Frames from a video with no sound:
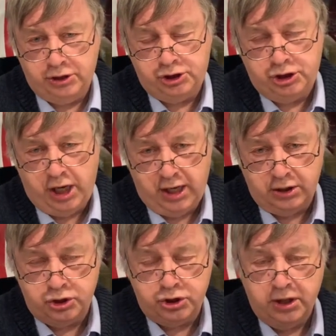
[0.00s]
has
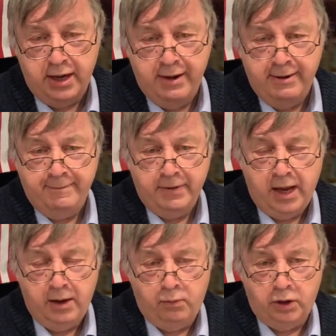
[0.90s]
changed.
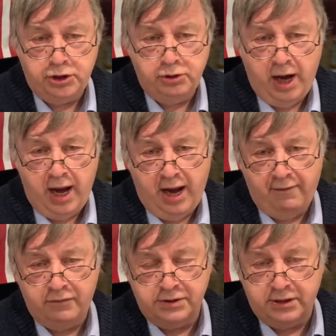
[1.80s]
And what you
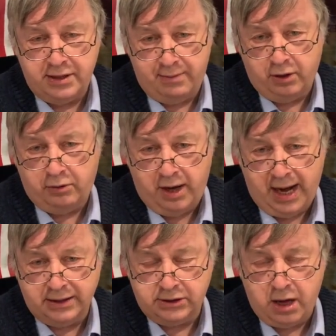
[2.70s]
have is the
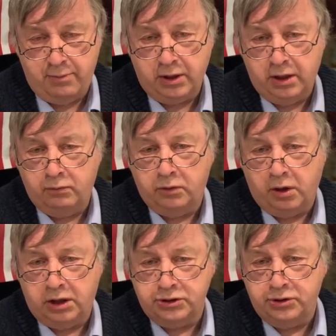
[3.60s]
Democrats coming in with
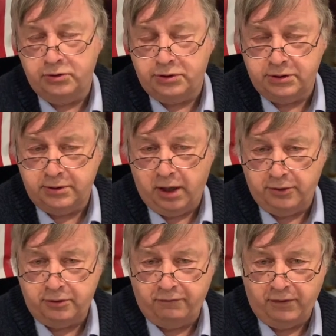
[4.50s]
lawsuits and
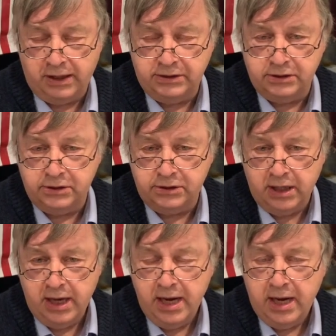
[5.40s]
other devices
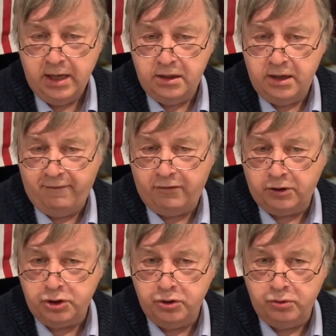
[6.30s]
in an
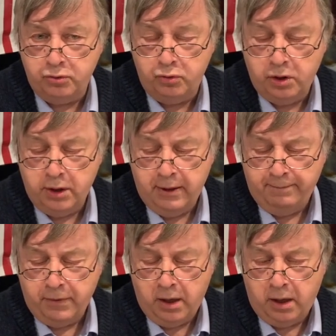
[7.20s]
effort to
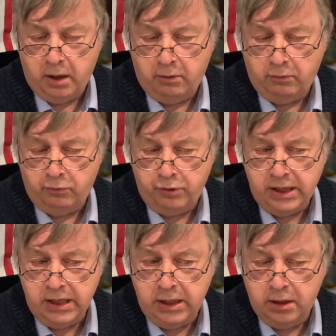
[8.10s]

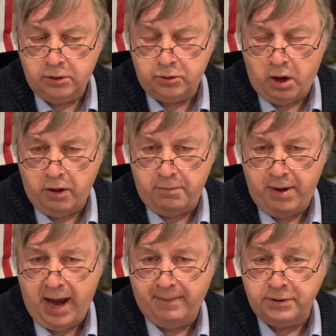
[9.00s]
redraw the
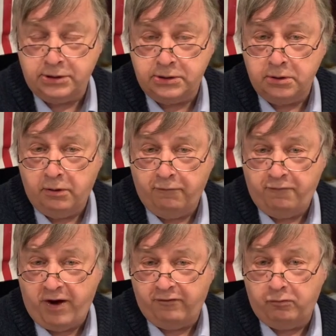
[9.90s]
maps
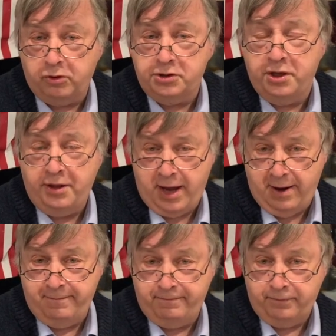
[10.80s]
favorable to
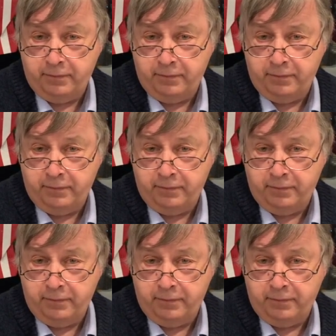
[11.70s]
them,